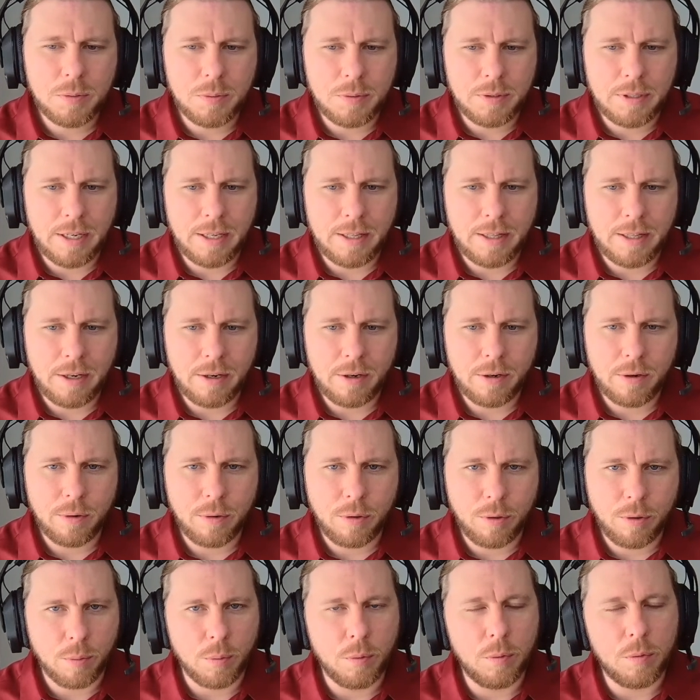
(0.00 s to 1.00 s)
get
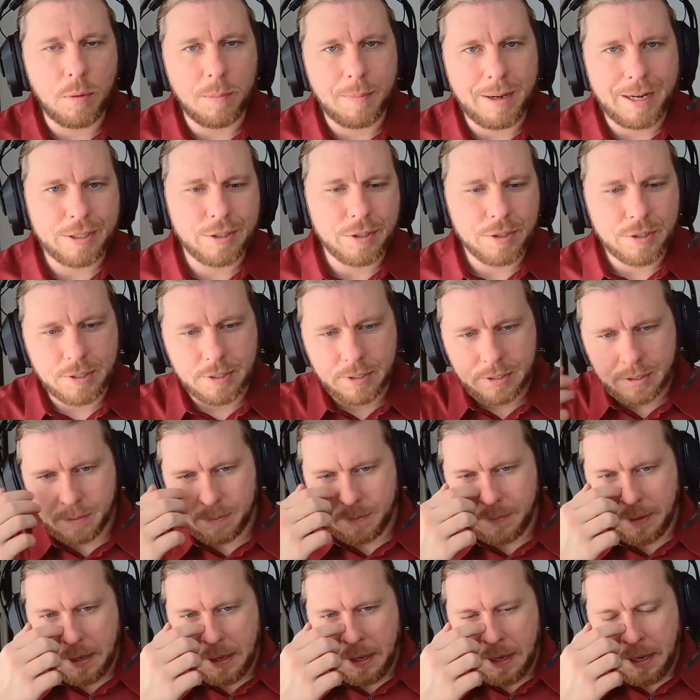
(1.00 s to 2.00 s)
there through the magic system.
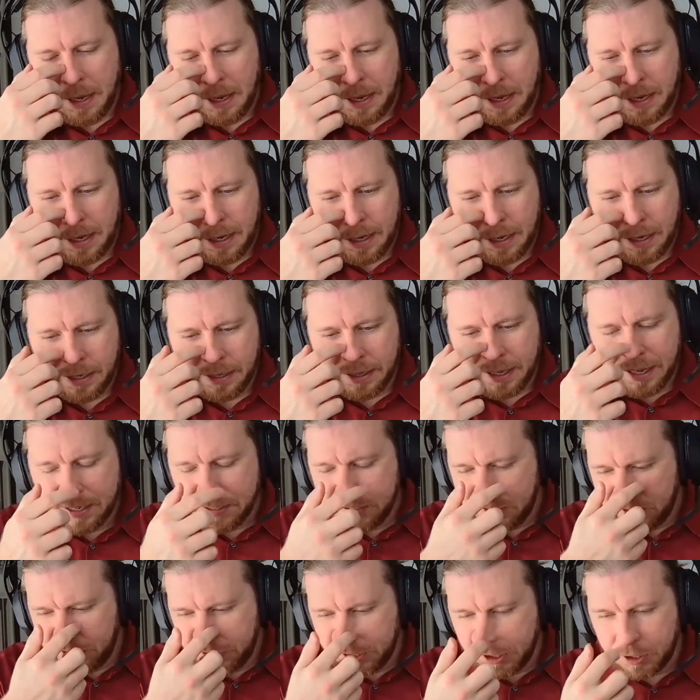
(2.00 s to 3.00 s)
And
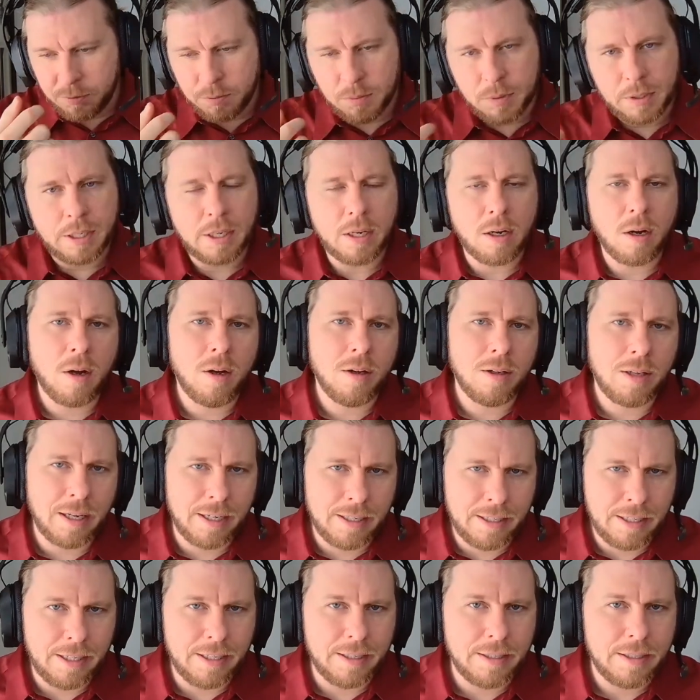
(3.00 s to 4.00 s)
that's generally all
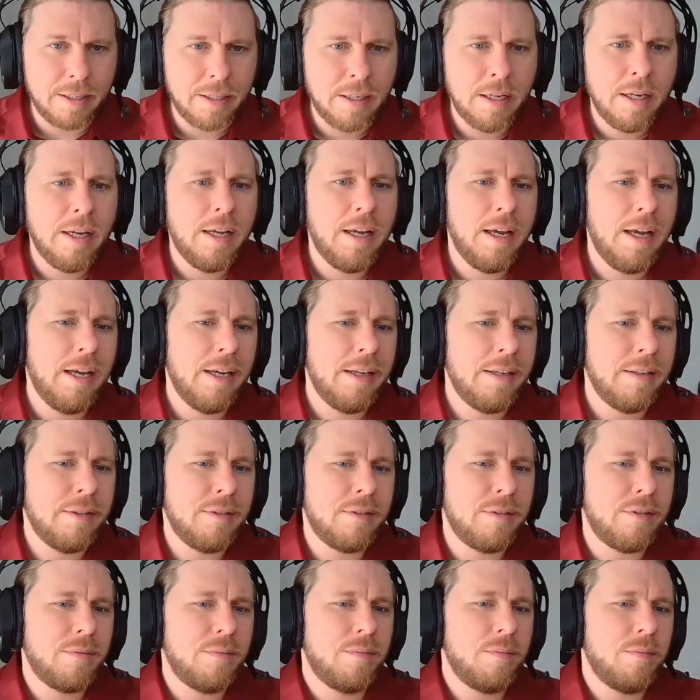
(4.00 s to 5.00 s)
I need.
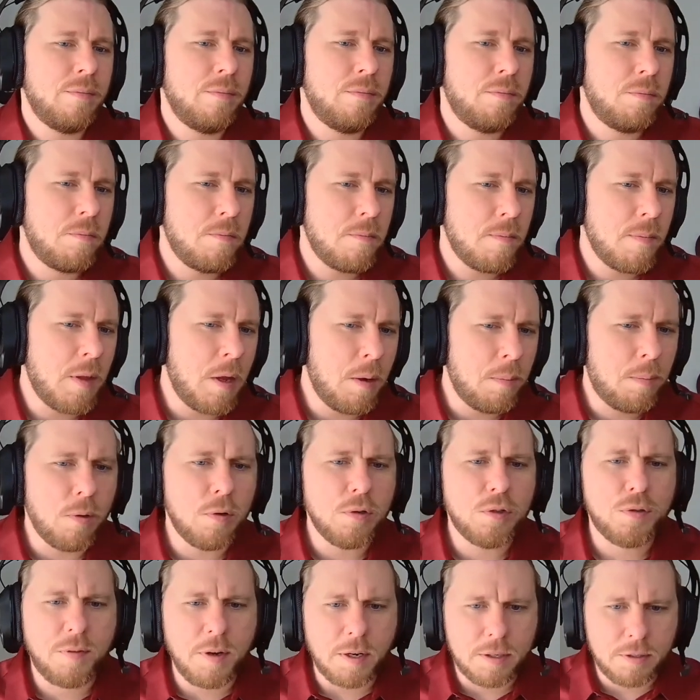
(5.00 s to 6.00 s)
And
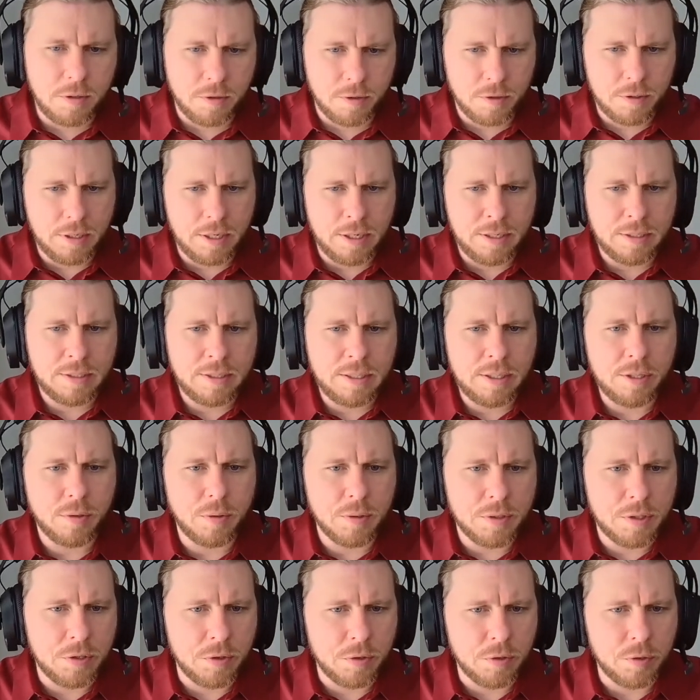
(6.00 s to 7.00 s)
approach vectors and seed
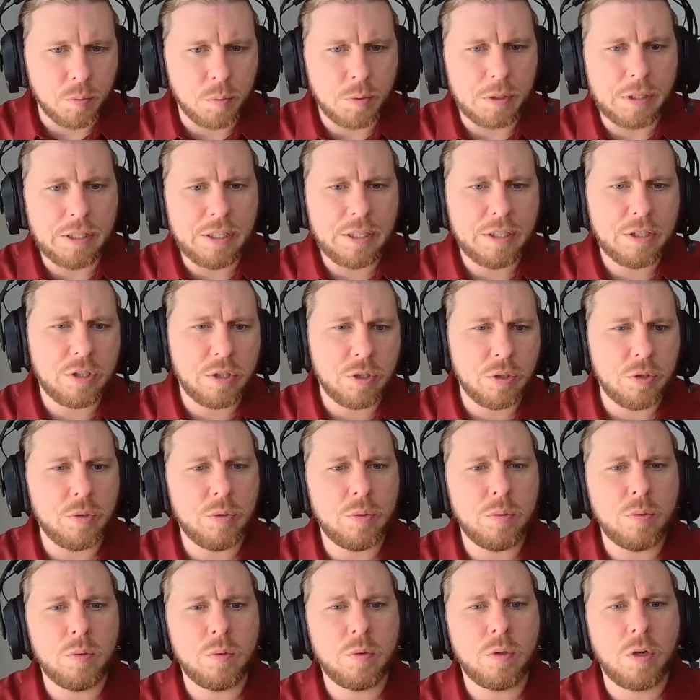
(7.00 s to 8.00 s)
crystals really
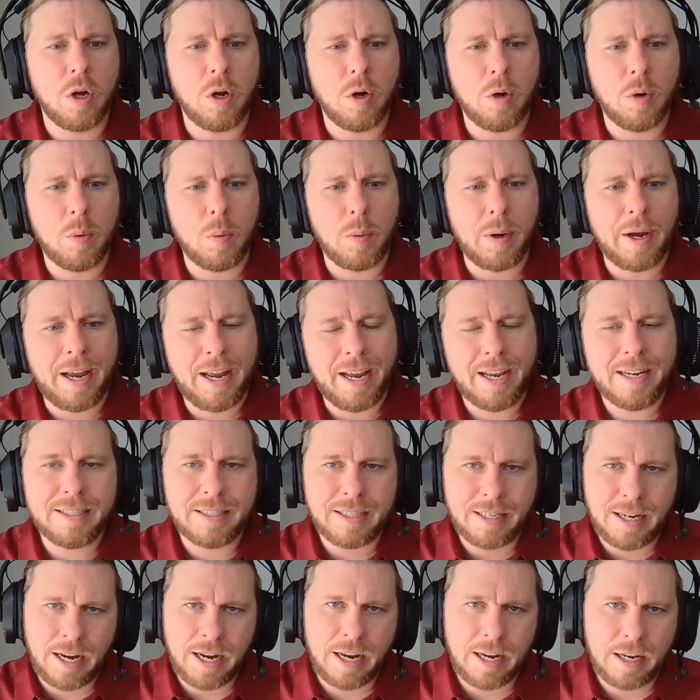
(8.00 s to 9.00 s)
do go
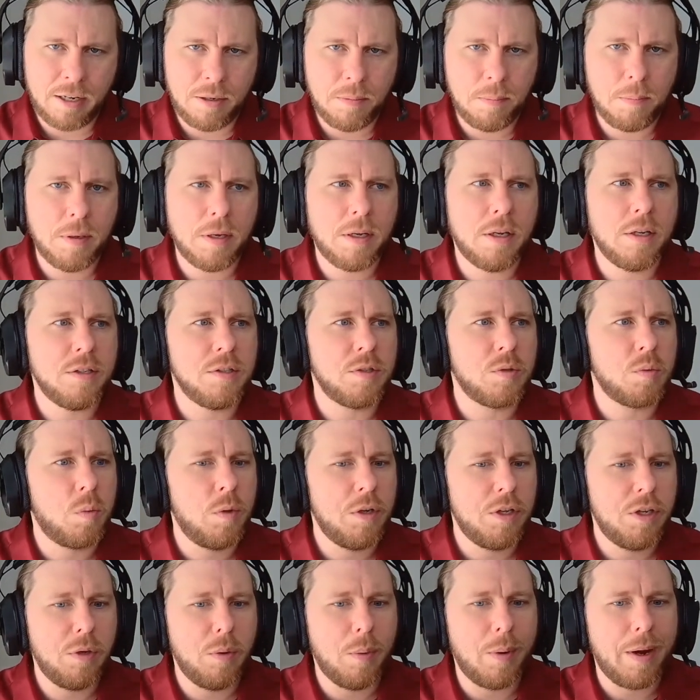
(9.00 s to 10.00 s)
hand in hand, because
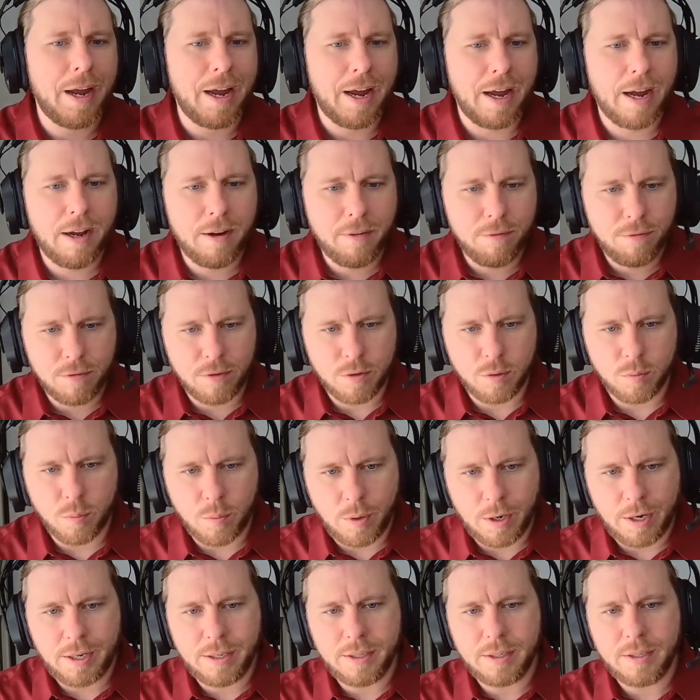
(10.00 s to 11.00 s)
when you have the
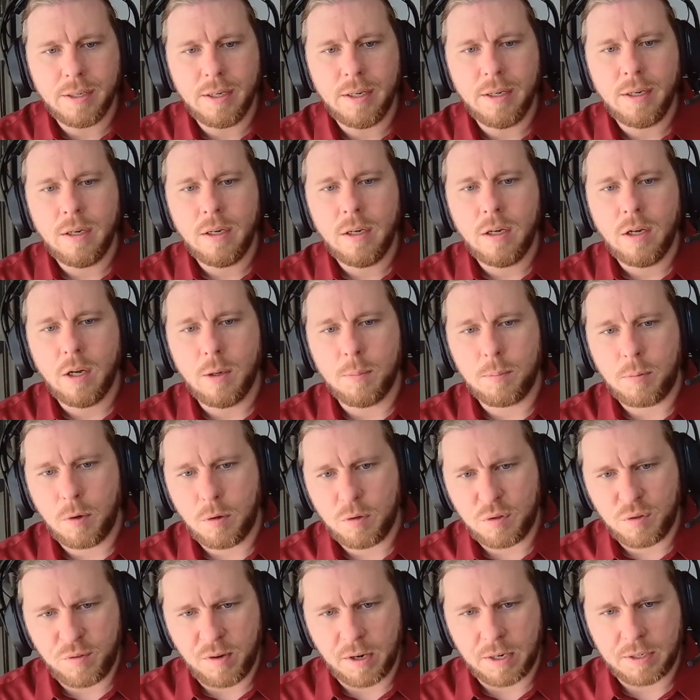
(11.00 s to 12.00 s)
right
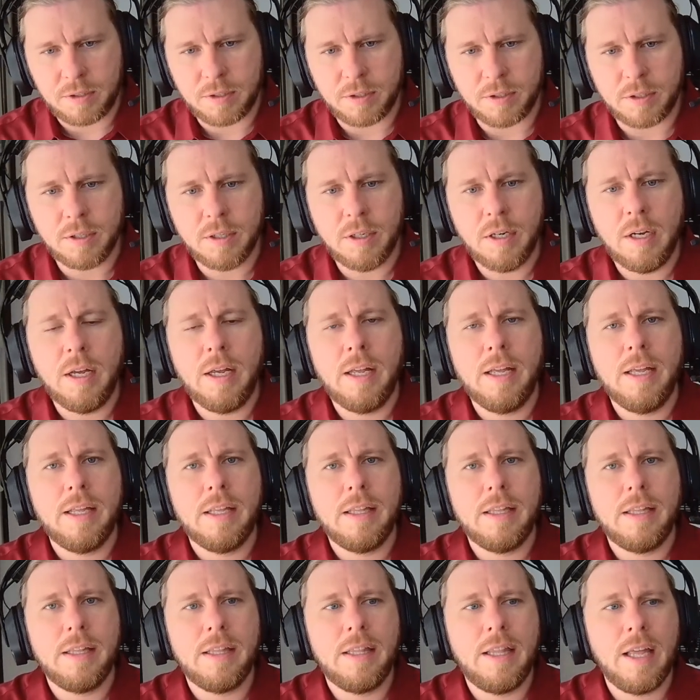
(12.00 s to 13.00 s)
approach vector,
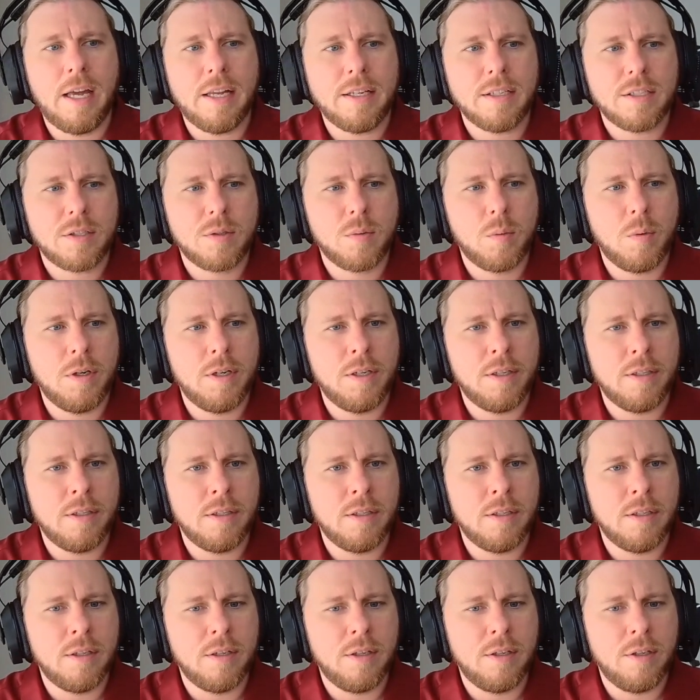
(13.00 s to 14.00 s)
that's
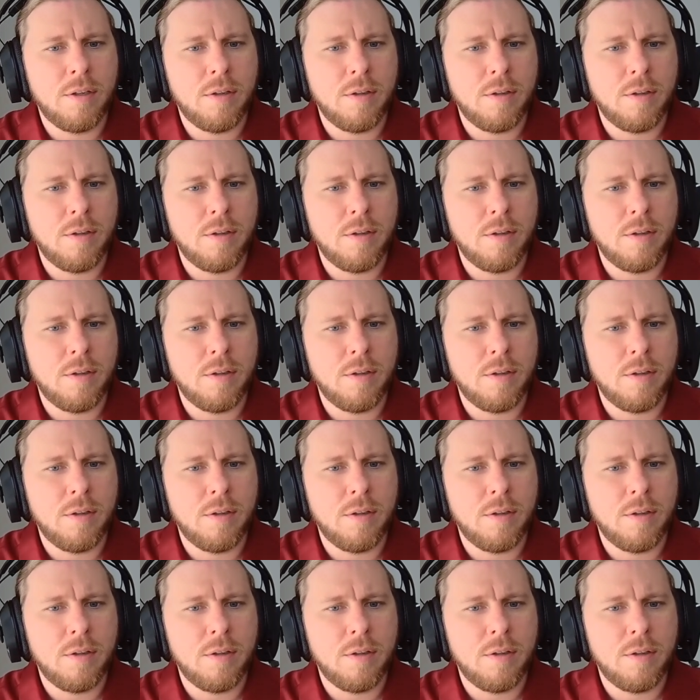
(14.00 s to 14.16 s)
when